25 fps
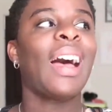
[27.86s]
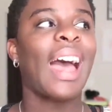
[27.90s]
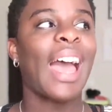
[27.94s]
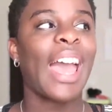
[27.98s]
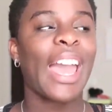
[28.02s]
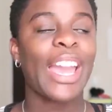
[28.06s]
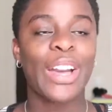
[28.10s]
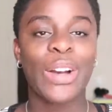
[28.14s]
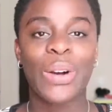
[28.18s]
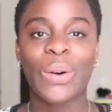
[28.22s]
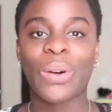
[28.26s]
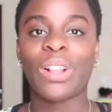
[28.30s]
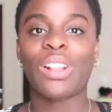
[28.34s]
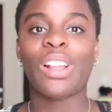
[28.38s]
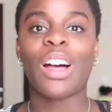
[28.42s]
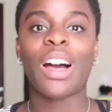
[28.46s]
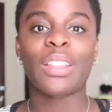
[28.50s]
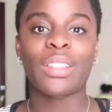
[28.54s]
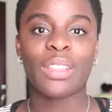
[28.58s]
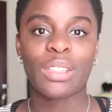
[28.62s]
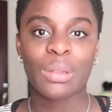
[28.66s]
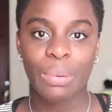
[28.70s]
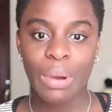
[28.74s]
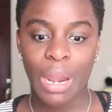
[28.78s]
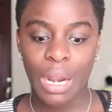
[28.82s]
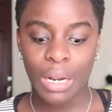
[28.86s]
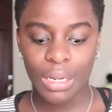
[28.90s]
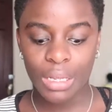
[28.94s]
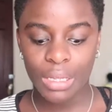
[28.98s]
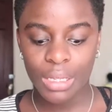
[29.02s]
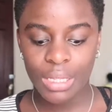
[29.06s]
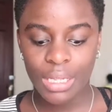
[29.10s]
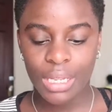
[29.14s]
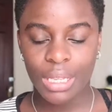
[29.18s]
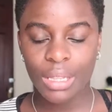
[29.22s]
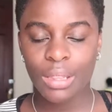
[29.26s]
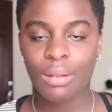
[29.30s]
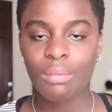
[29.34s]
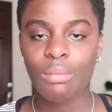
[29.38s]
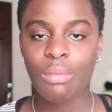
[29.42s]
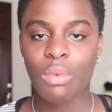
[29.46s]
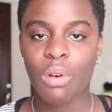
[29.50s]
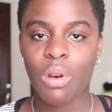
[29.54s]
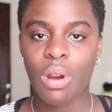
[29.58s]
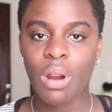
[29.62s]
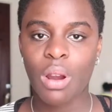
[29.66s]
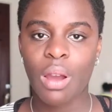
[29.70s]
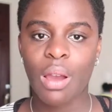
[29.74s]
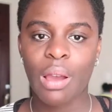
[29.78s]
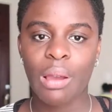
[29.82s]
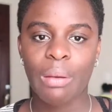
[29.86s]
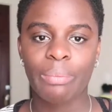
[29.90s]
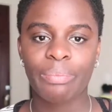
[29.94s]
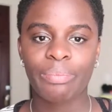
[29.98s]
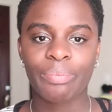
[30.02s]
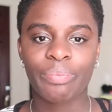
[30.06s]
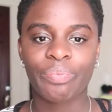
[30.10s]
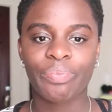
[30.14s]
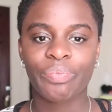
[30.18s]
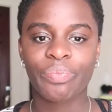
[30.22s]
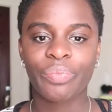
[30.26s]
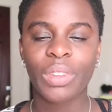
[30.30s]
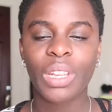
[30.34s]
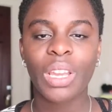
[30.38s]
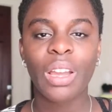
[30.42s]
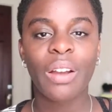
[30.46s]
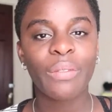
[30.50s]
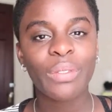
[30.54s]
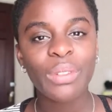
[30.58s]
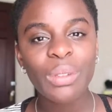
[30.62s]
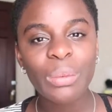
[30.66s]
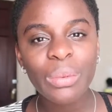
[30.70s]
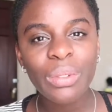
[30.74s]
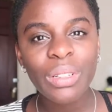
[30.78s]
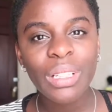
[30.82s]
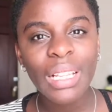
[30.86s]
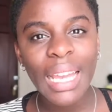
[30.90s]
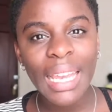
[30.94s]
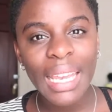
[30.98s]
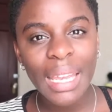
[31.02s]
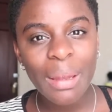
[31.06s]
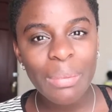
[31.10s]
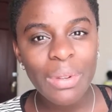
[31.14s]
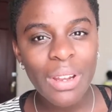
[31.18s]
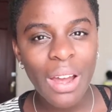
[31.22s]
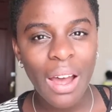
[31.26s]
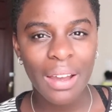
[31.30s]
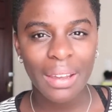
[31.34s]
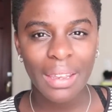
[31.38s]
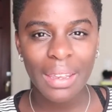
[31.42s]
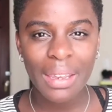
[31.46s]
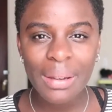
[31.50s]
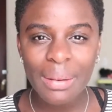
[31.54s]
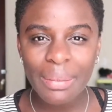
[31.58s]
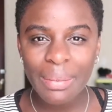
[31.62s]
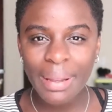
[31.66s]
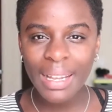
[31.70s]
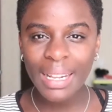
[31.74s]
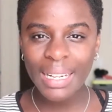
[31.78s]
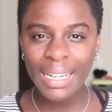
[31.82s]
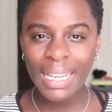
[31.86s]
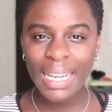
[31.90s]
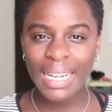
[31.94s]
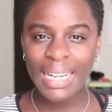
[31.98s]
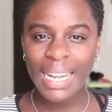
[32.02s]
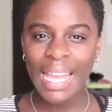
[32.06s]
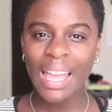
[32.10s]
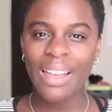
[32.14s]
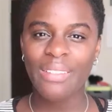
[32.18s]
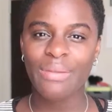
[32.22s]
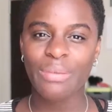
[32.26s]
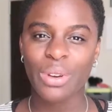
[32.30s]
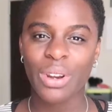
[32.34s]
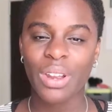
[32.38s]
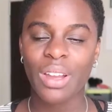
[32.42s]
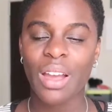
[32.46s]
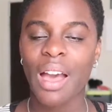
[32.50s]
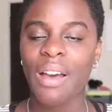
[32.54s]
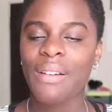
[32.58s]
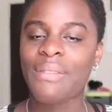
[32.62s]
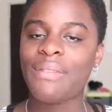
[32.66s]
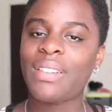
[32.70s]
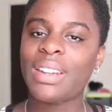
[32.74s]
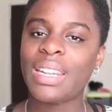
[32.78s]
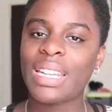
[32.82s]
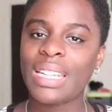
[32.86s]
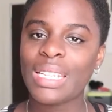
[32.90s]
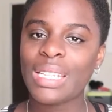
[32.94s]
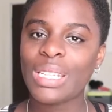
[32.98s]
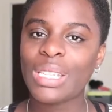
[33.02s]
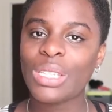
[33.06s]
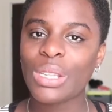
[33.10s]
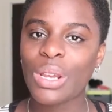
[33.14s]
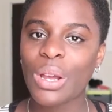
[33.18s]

I go along this pregnancy, the more comfortable I am talking about it and I have more confidence.